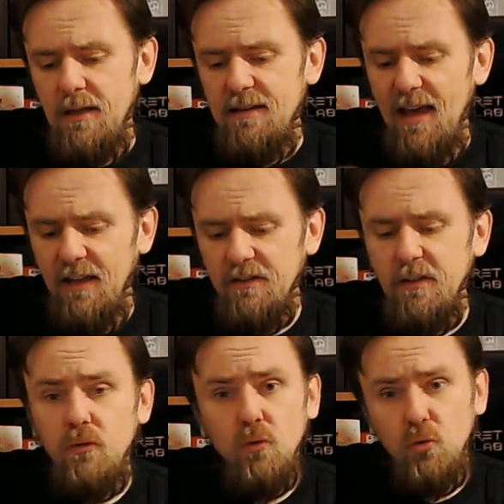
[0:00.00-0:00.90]
It has the
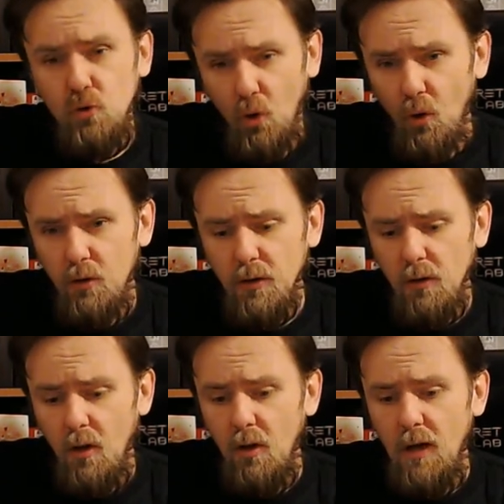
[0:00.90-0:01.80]

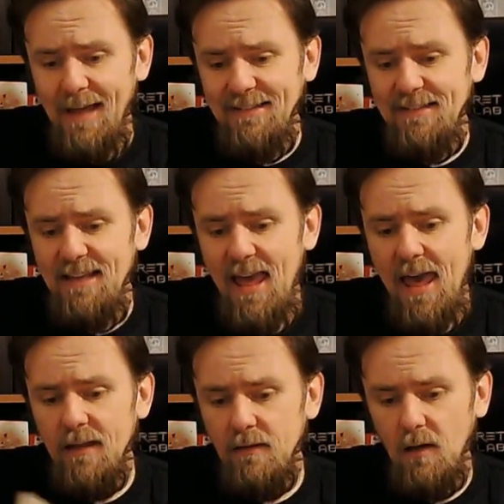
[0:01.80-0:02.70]
tutorial at the
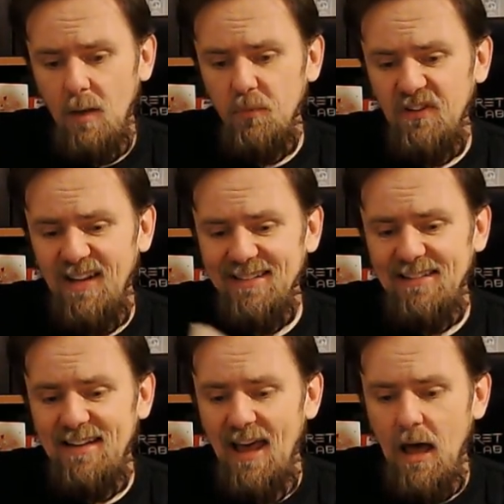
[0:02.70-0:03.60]
end upside
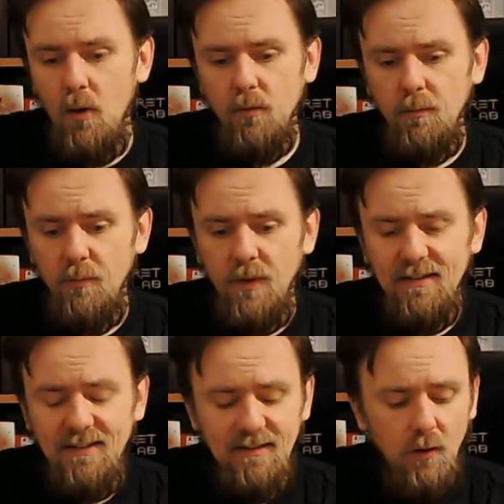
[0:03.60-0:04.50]
down,
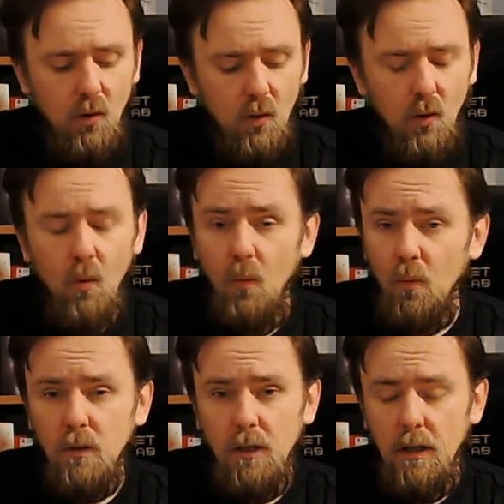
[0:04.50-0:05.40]
but the
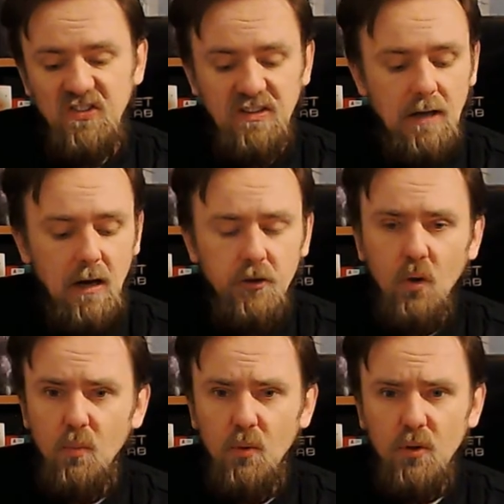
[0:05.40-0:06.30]
whole
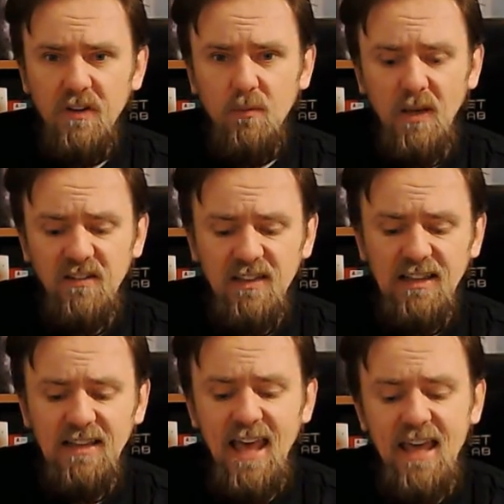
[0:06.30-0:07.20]
scenario book is
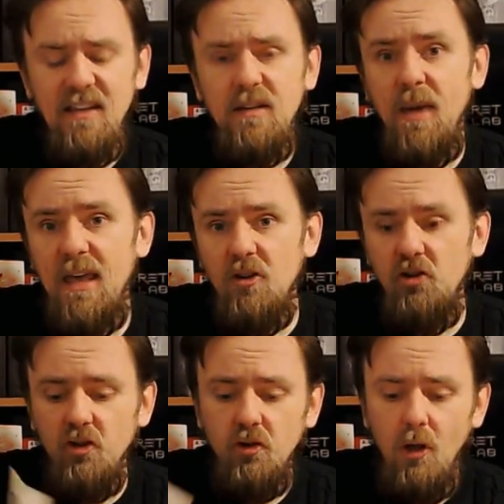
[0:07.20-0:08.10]
basically 8
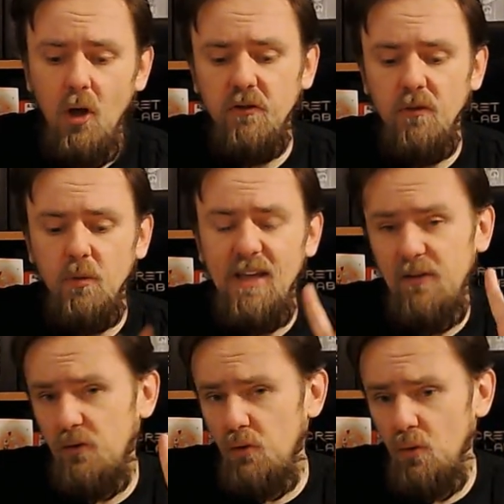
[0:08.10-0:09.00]
pages long. So it
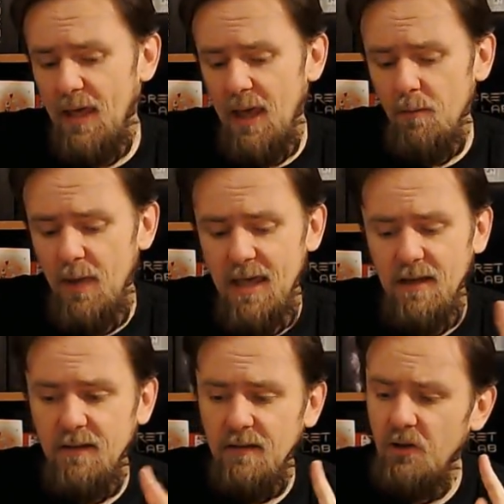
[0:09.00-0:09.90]
has 2
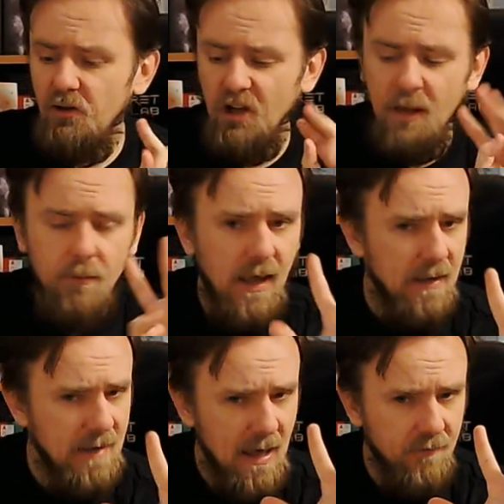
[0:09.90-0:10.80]
campaigns, each
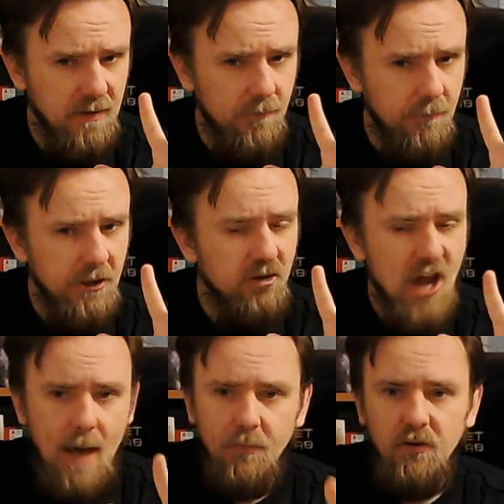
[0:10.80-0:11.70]
campaign having 3
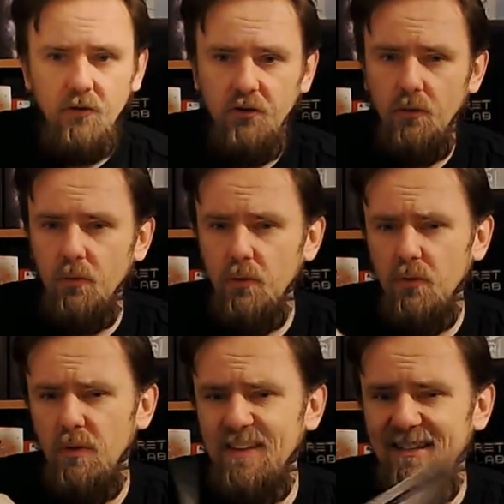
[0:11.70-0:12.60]
chapters. So you're
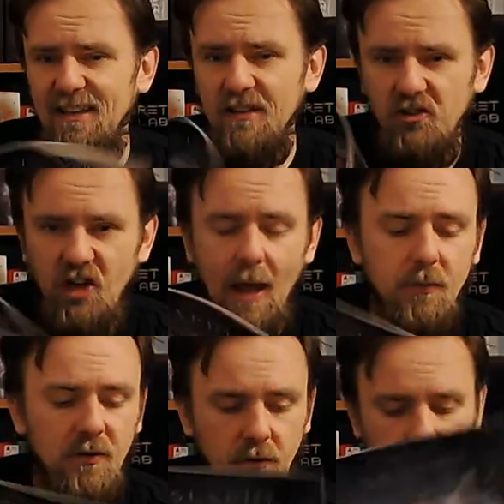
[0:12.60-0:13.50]
doing 6
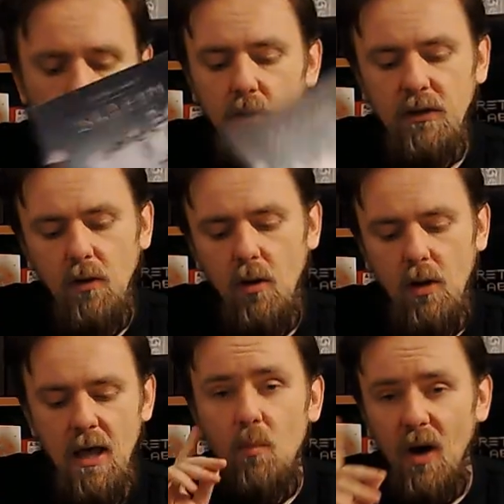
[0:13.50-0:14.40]
chapters all in all.
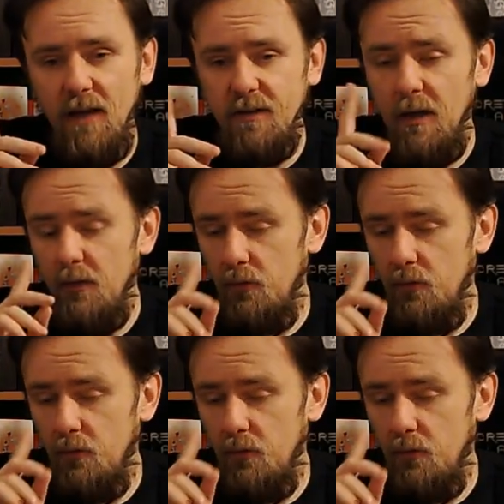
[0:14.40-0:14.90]
But